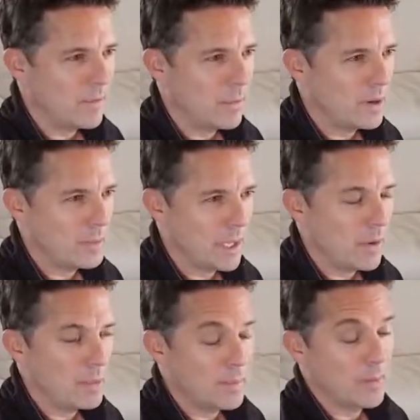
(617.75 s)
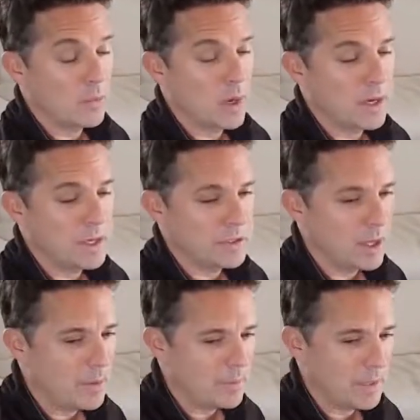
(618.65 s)
I want to be able to run and
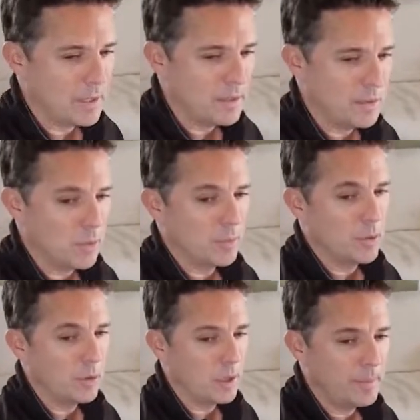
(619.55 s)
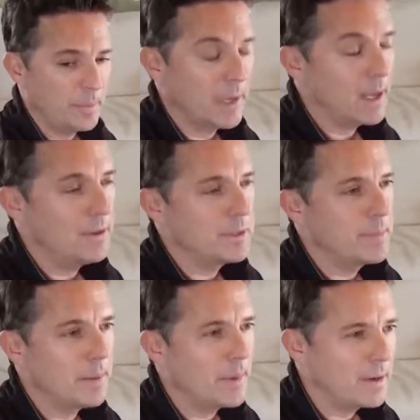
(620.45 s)
jump and do a pull-up and just
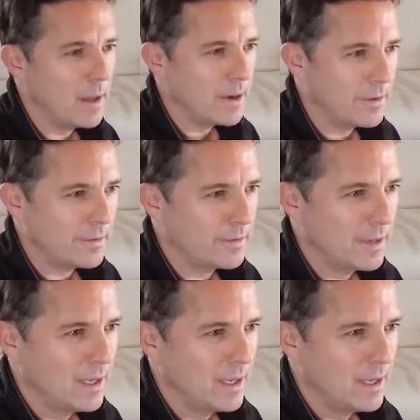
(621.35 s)
pick up my daughters.